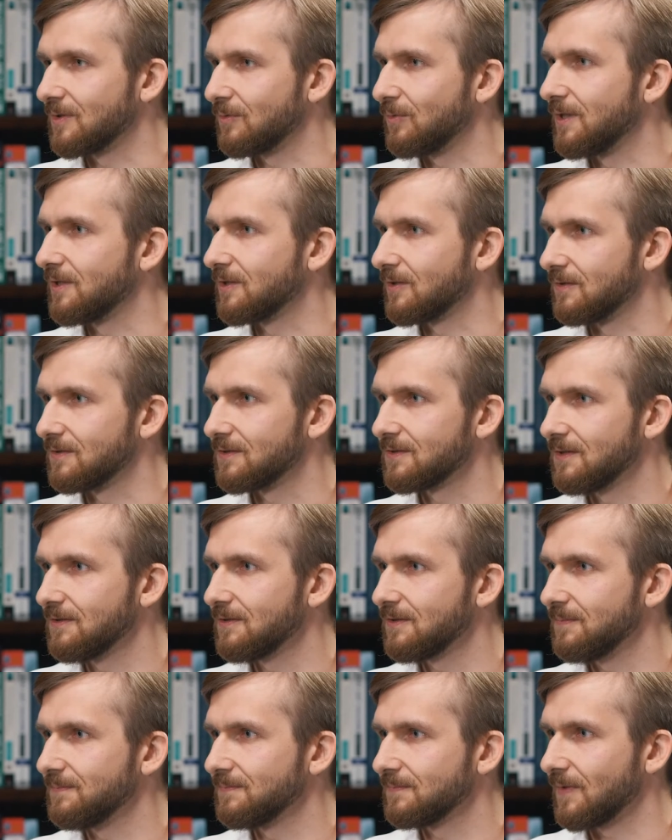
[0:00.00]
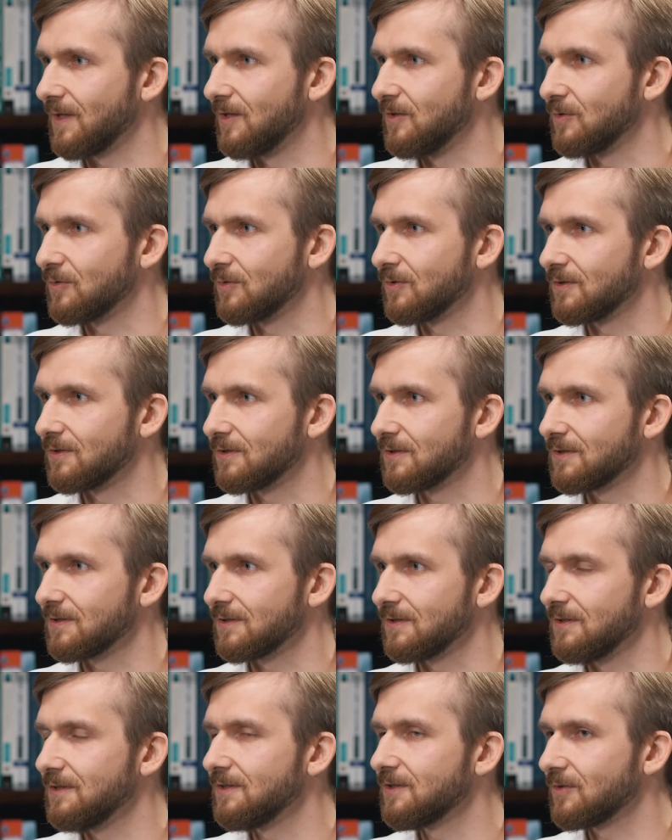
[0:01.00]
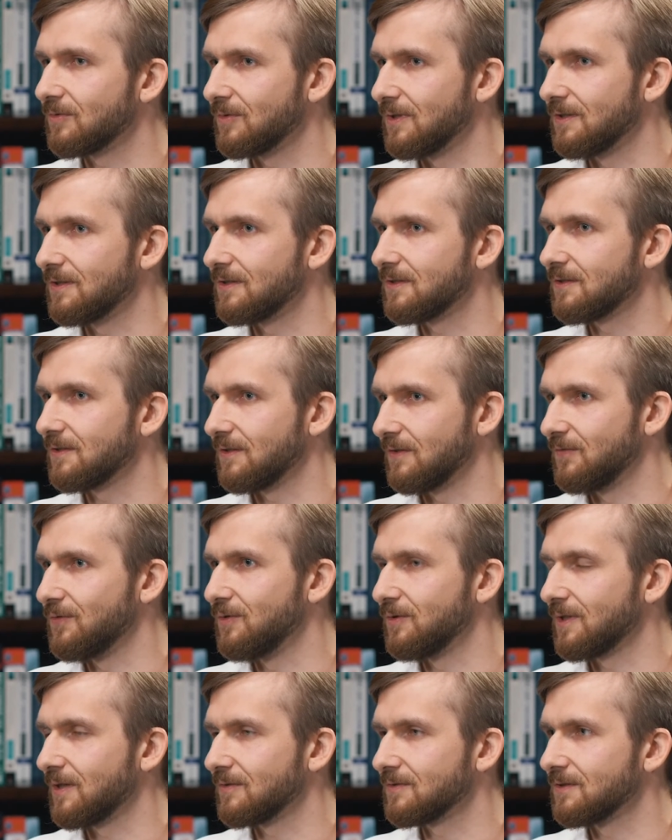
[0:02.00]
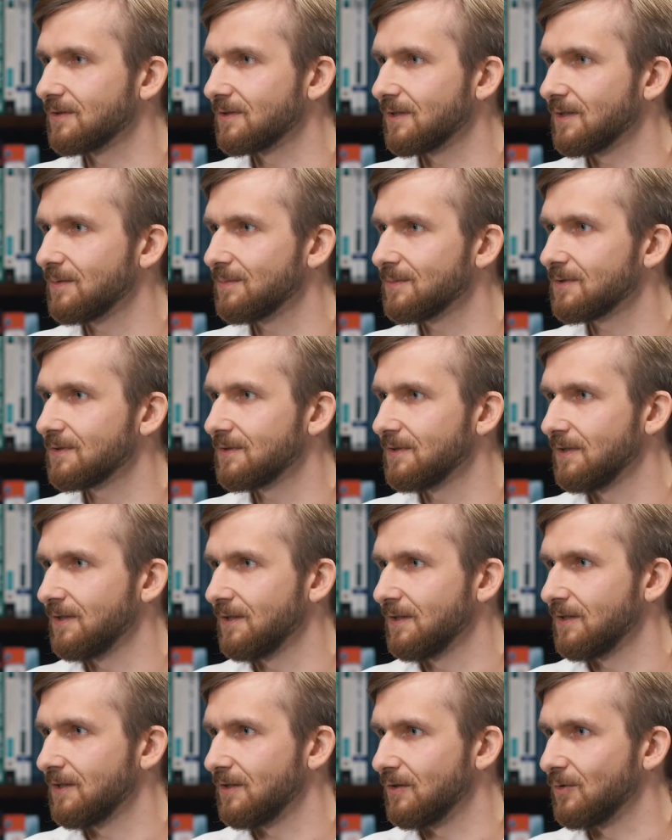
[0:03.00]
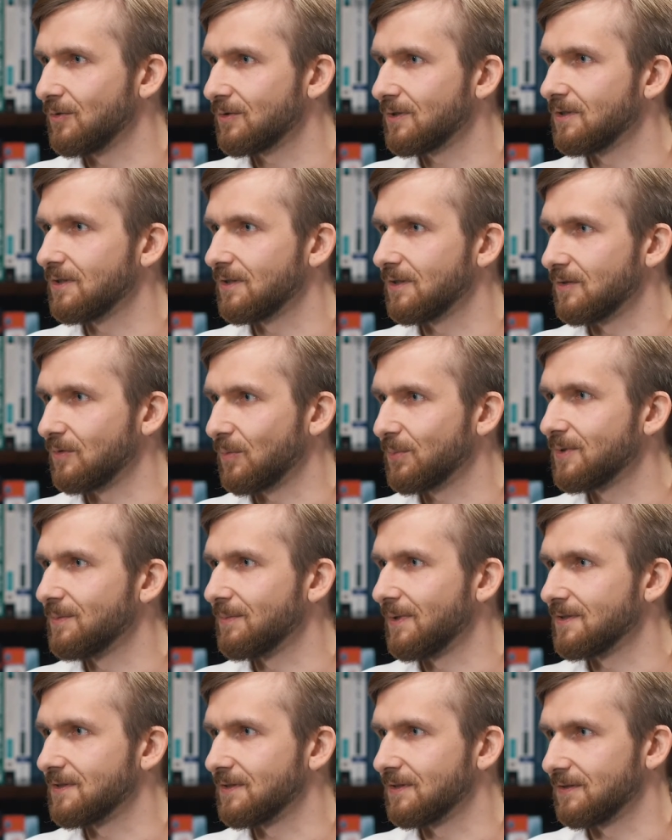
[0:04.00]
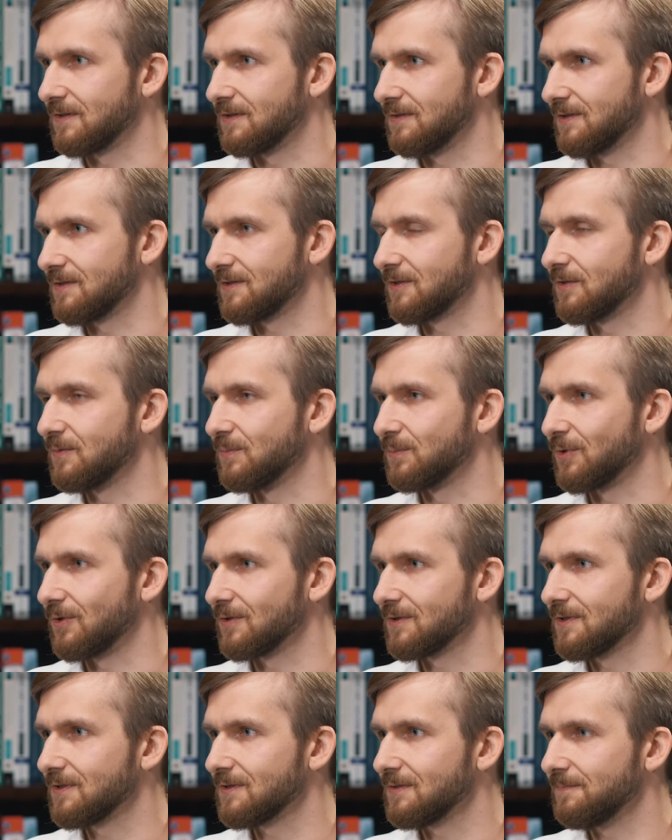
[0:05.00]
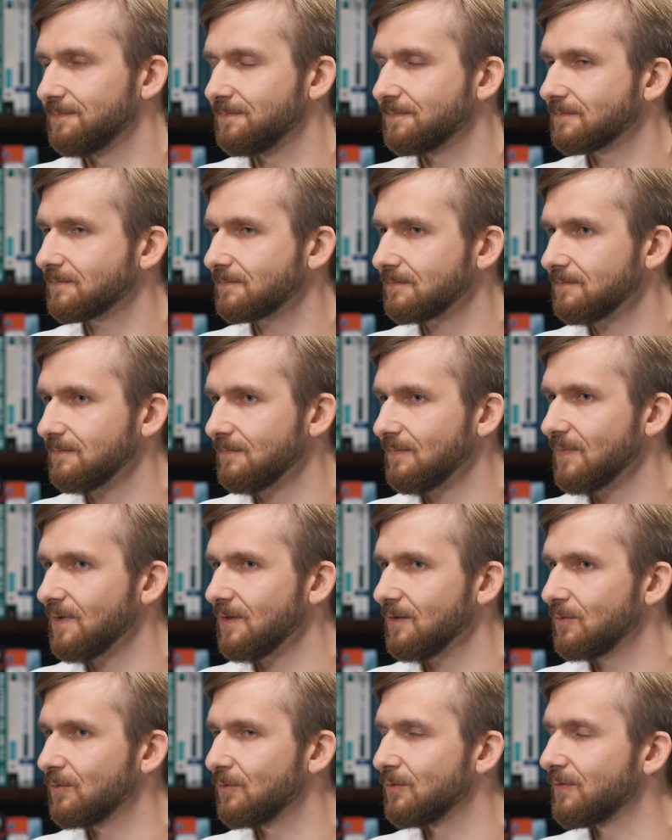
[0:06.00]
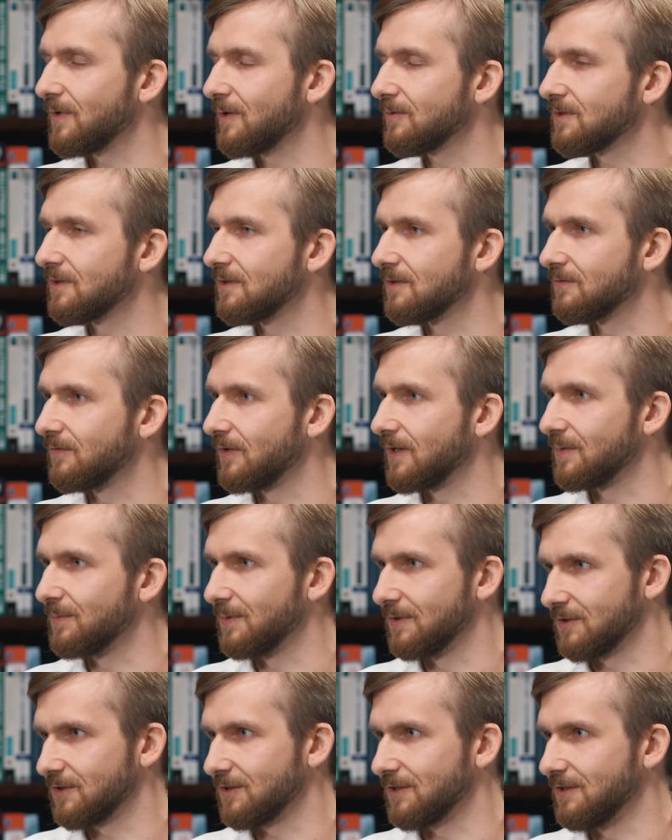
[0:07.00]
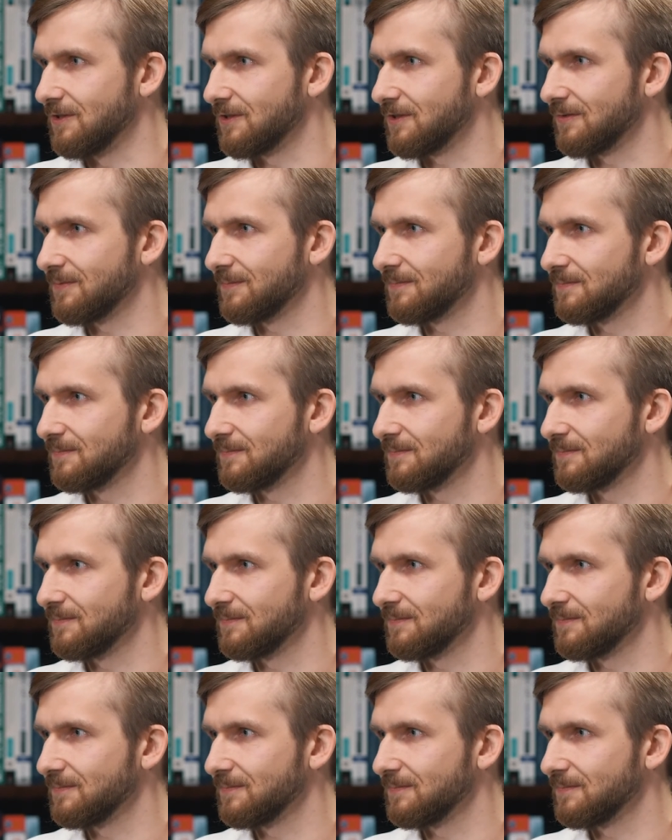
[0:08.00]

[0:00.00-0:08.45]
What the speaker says: quite constant and you could iterate a few thousand times looking and optimizing a certain process without an environment changing.